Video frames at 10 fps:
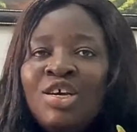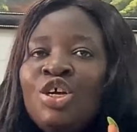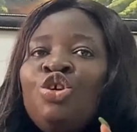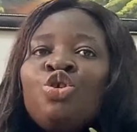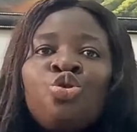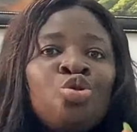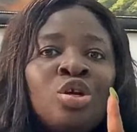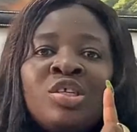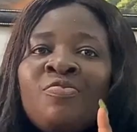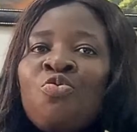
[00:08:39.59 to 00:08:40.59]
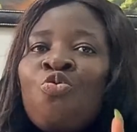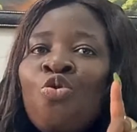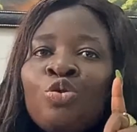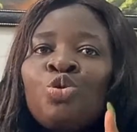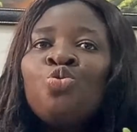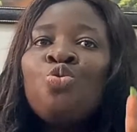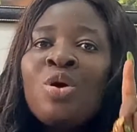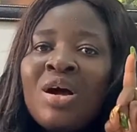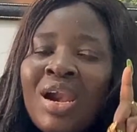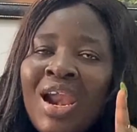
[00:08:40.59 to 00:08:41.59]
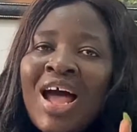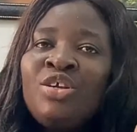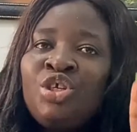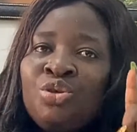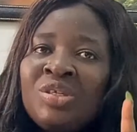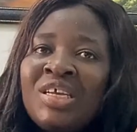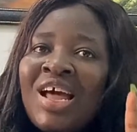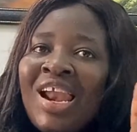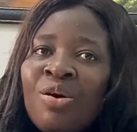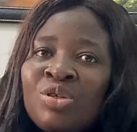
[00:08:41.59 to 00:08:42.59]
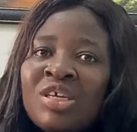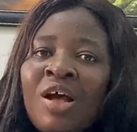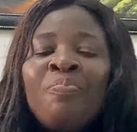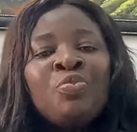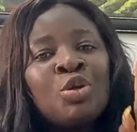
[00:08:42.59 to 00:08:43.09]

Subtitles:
you should not even go to land use in Alausa